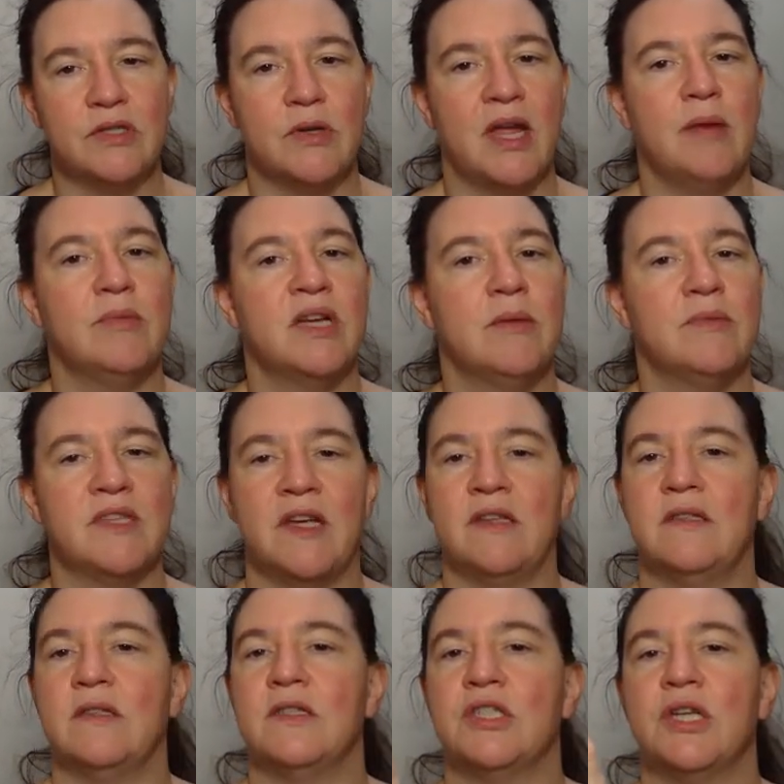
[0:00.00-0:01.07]
so M times
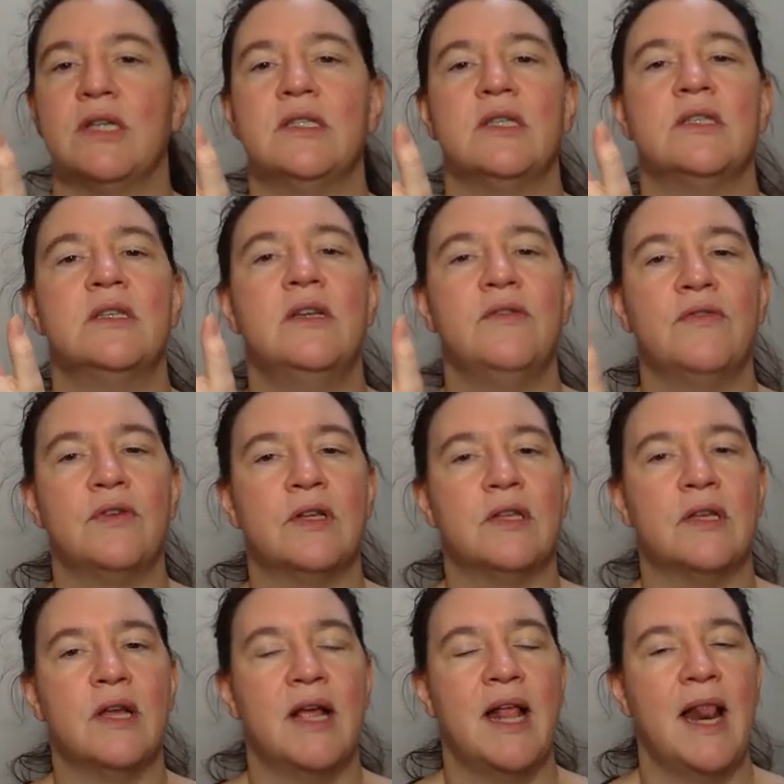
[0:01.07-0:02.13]
S is just a
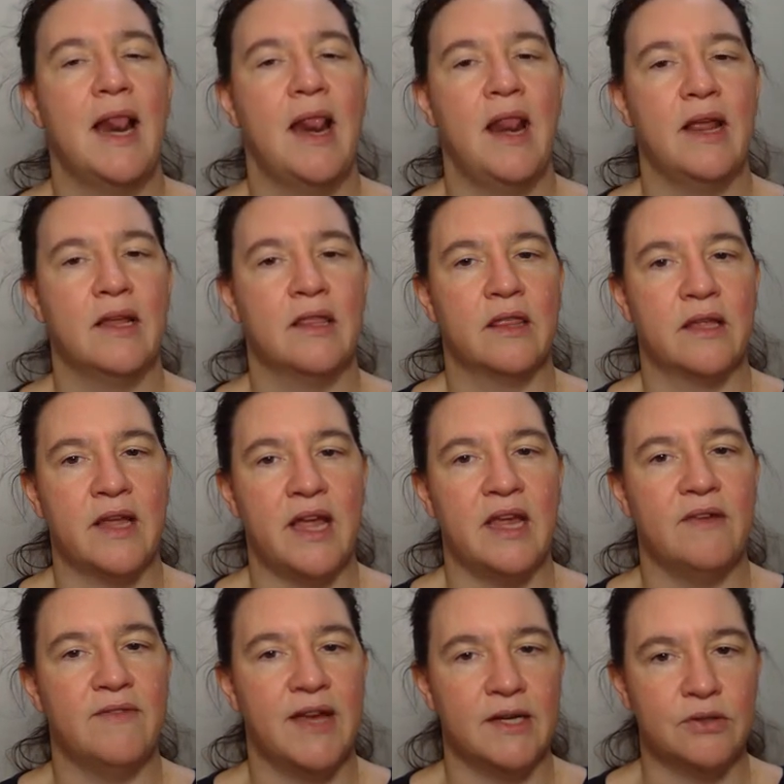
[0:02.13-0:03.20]
different length
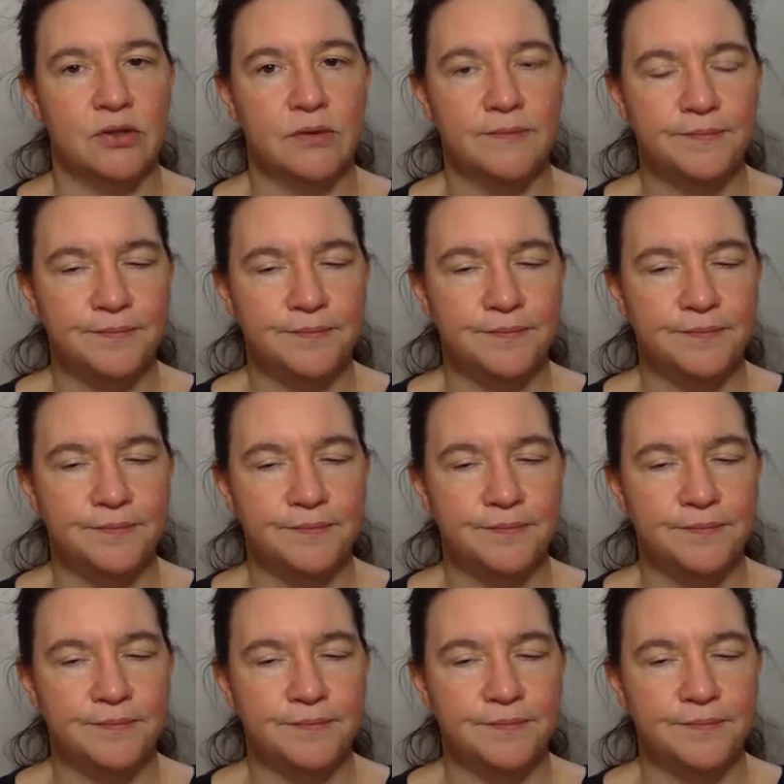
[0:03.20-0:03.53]
K vector.